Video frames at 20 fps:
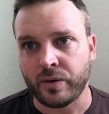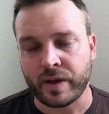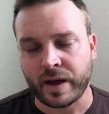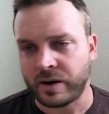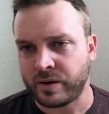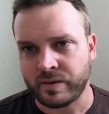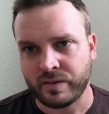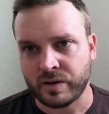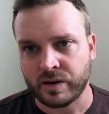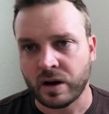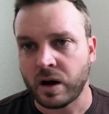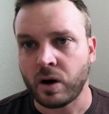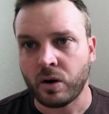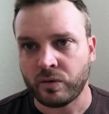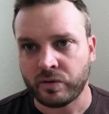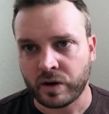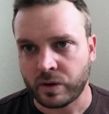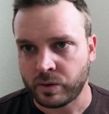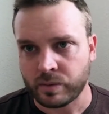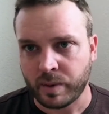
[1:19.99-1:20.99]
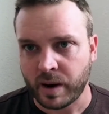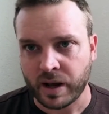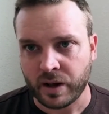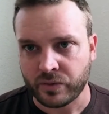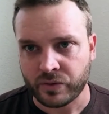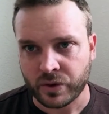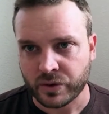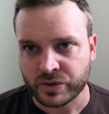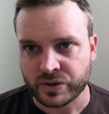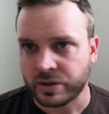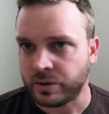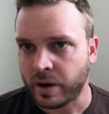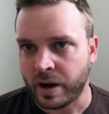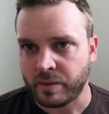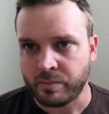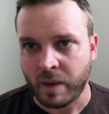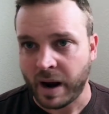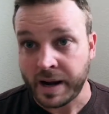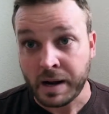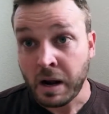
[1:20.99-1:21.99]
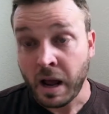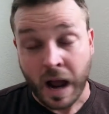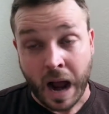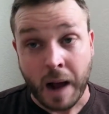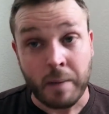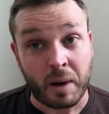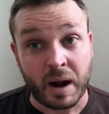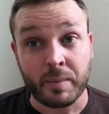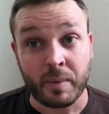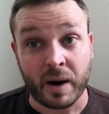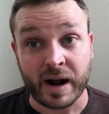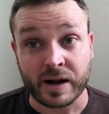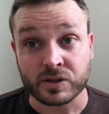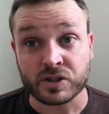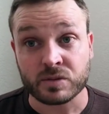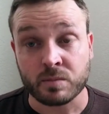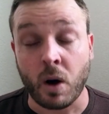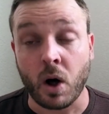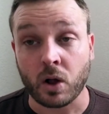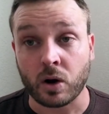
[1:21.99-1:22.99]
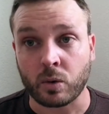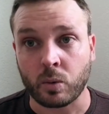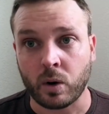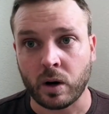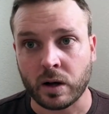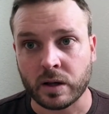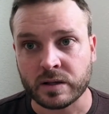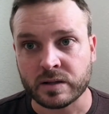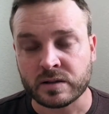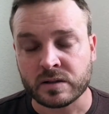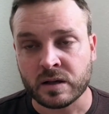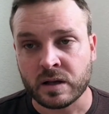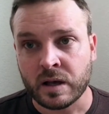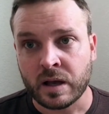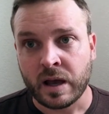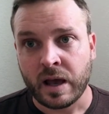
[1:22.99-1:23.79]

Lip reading: I don't even know if I would buy out those two. I might buy out smaller ones.